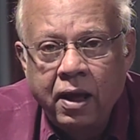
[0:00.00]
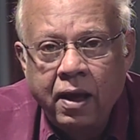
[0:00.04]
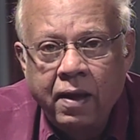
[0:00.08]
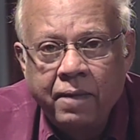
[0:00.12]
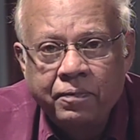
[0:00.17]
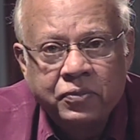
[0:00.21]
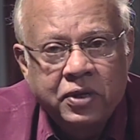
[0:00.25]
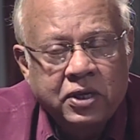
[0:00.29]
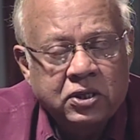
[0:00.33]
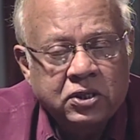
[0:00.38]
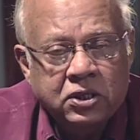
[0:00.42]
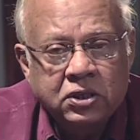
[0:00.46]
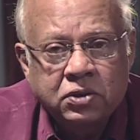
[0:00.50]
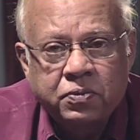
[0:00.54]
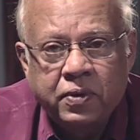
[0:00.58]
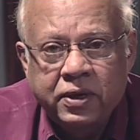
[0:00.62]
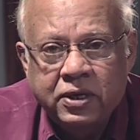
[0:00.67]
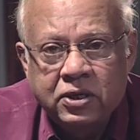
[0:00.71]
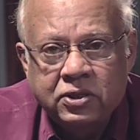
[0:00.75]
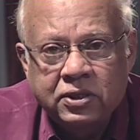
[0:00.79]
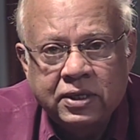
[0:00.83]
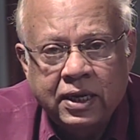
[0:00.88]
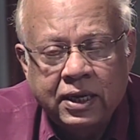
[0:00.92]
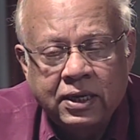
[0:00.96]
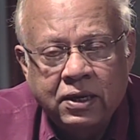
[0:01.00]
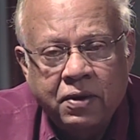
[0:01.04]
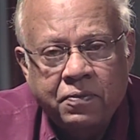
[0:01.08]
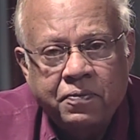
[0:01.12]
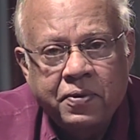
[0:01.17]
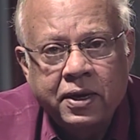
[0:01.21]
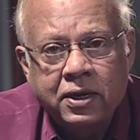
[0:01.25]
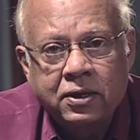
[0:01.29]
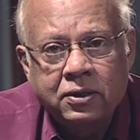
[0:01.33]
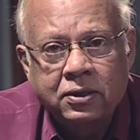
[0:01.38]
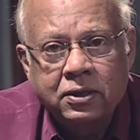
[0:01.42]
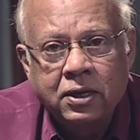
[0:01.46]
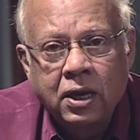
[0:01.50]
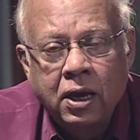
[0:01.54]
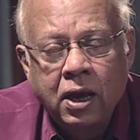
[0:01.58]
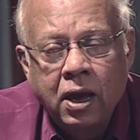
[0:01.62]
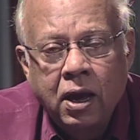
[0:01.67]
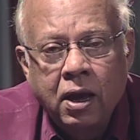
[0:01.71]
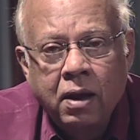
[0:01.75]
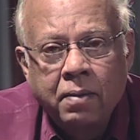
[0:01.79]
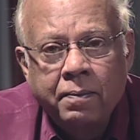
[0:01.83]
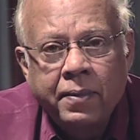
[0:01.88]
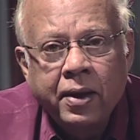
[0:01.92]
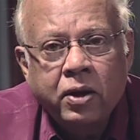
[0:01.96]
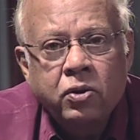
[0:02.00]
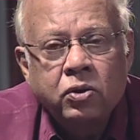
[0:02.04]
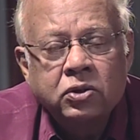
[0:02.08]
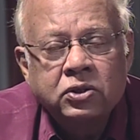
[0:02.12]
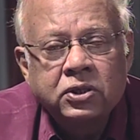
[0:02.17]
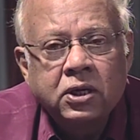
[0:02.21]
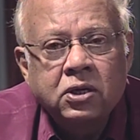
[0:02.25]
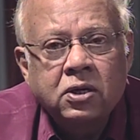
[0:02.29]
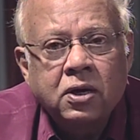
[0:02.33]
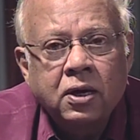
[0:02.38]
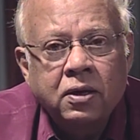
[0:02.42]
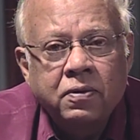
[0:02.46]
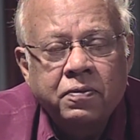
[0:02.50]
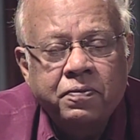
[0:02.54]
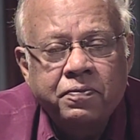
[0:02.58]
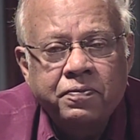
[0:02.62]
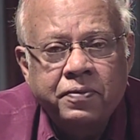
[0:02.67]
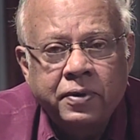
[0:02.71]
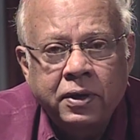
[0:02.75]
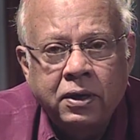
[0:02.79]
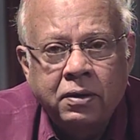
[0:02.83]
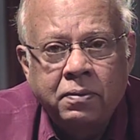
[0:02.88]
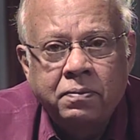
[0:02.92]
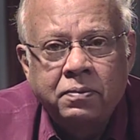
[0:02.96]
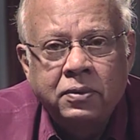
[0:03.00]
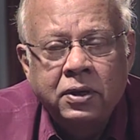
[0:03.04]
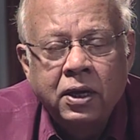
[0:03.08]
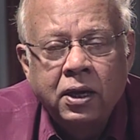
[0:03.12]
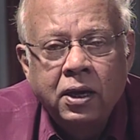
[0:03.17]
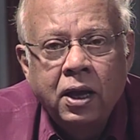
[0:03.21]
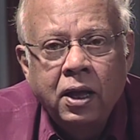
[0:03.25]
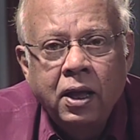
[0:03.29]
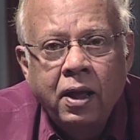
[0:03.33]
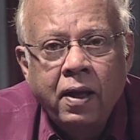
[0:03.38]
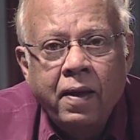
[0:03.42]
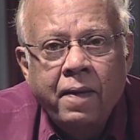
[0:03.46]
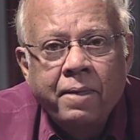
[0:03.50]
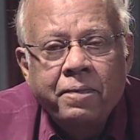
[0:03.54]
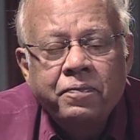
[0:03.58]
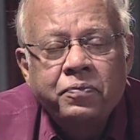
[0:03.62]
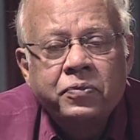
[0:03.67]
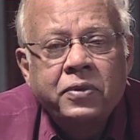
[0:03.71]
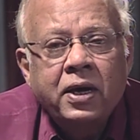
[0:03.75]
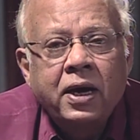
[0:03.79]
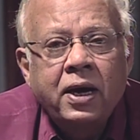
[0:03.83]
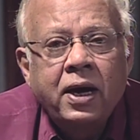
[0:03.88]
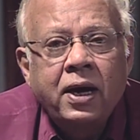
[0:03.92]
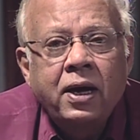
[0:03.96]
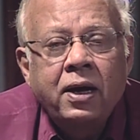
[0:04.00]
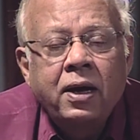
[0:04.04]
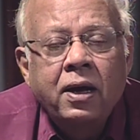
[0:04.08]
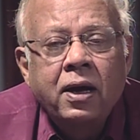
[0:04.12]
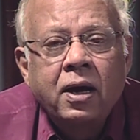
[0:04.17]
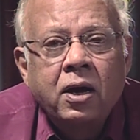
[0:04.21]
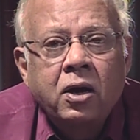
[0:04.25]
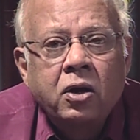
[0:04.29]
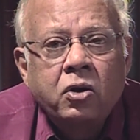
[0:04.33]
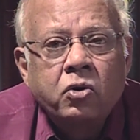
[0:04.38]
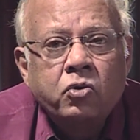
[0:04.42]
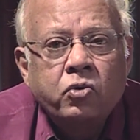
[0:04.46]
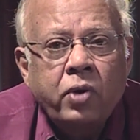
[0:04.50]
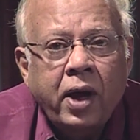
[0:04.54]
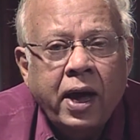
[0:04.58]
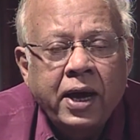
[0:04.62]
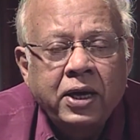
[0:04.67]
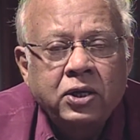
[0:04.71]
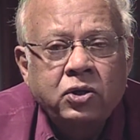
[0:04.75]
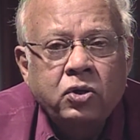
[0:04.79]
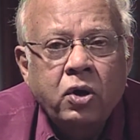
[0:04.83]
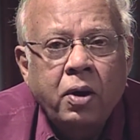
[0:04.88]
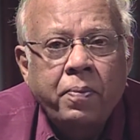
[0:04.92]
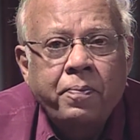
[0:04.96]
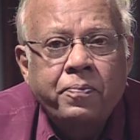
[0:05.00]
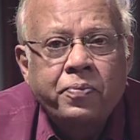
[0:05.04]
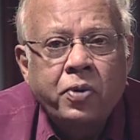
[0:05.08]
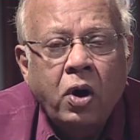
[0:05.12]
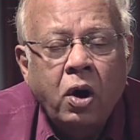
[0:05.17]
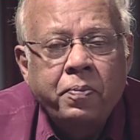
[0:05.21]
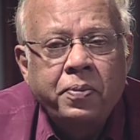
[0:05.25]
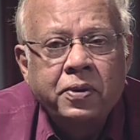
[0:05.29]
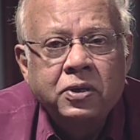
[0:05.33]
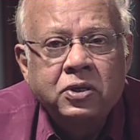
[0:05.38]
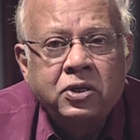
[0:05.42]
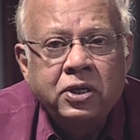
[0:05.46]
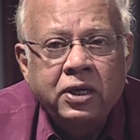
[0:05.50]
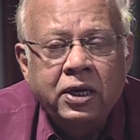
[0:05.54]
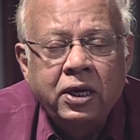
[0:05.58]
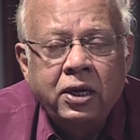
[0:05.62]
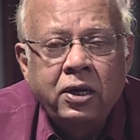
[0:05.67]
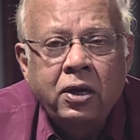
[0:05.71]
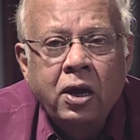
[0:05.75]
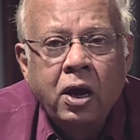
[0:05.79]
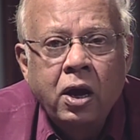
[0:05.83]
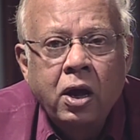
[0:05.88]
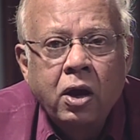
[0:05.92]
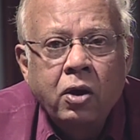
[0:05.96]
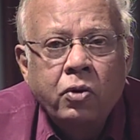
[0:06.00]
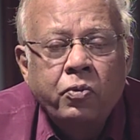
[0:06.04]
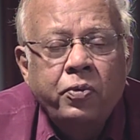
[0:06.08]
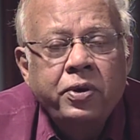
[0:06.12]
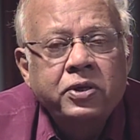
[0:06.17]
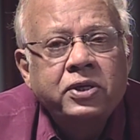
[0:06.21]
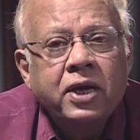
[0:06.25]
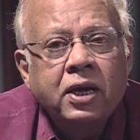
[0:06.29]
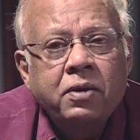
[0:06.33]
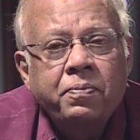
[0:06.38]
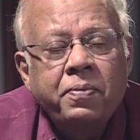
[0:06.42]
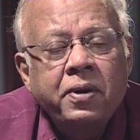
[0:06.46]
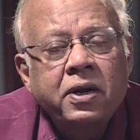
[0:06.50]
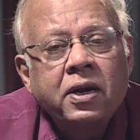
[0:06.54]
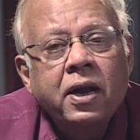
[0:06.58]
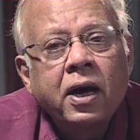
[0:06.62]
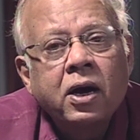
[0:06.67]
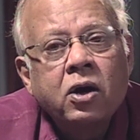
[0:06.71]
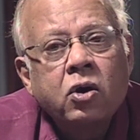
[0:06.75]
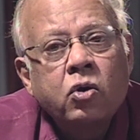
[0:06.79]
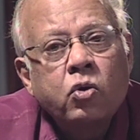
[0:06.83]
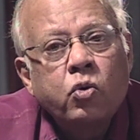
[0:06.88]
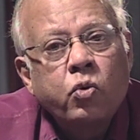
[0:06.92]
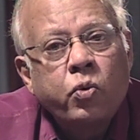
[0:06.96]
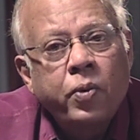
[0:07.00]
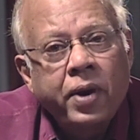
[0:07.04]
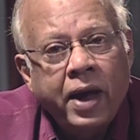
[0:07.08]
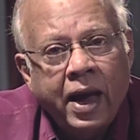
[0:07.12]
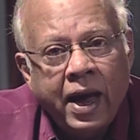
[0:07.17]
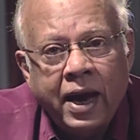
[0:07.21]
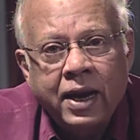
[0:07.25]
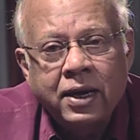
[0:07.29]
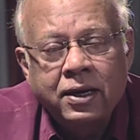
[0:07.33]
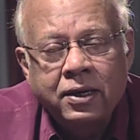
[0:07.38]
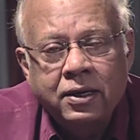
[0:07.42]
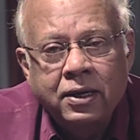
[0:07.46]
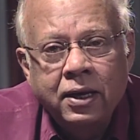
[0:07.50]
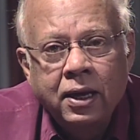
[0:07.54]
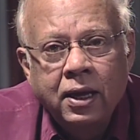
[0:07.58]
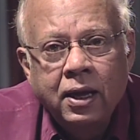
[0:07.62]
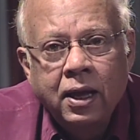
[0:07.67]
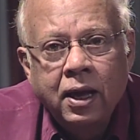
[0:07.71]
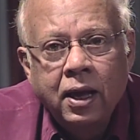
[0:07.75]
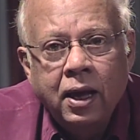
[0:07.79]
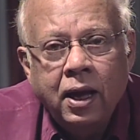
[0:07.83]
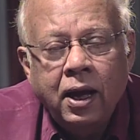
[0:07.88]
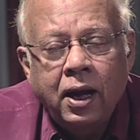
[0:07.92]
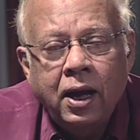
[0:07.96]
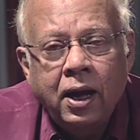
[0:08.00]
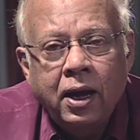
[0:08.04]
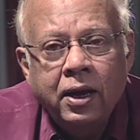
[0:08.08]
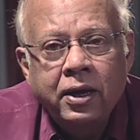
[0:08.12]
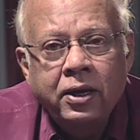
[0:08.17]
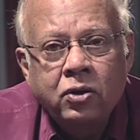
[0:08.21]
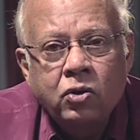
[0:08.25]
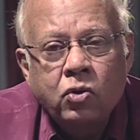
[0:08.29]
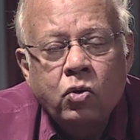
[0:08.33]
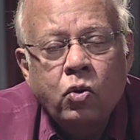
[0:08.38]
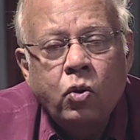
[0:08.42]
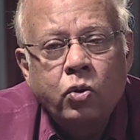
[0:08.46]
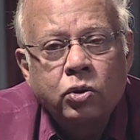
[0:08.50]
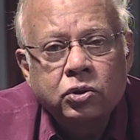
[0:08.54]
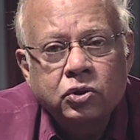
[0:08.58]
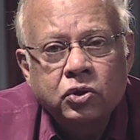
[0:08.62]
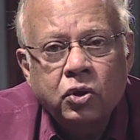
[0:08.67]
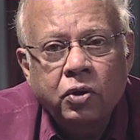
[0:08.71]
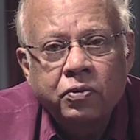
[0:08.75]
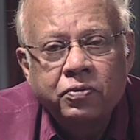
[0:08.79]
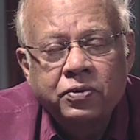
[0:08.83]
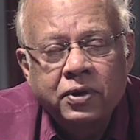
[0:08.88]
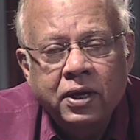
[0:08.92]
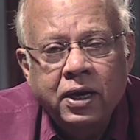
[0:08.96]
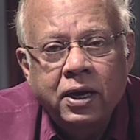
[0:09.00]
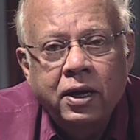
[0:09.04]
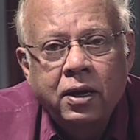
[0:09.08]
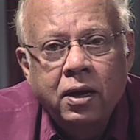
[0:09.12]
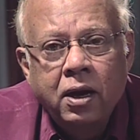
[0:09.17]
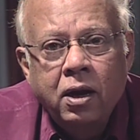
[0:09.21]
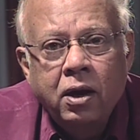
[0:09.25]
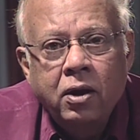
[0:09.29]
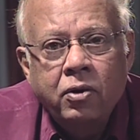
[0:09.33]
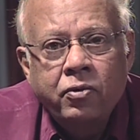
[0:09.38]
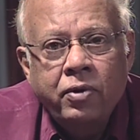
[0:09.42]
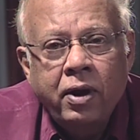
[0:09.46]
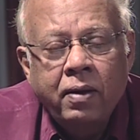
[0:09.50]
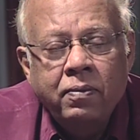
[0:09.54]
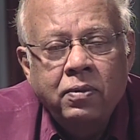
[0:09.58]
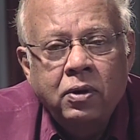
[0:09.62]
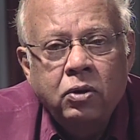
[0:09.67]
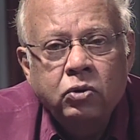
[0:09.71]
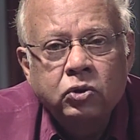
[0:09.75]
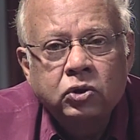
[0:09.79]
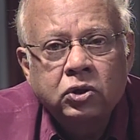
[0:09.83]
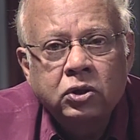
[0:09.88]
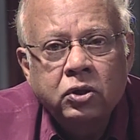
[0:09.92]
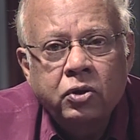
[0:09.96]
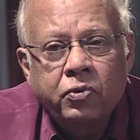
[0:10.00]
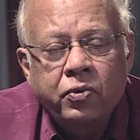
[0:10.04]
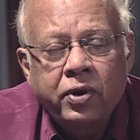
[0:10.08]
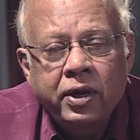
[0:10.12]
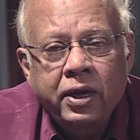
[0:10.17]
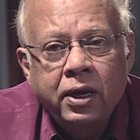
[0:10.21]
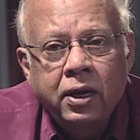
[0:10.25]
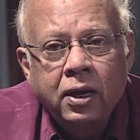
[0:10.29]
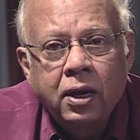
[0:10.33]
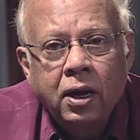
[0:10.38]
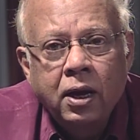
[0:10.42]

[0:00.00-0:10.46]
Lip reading: This is very significant because it confirmed the right of property which had been acquired in course of the revolutionary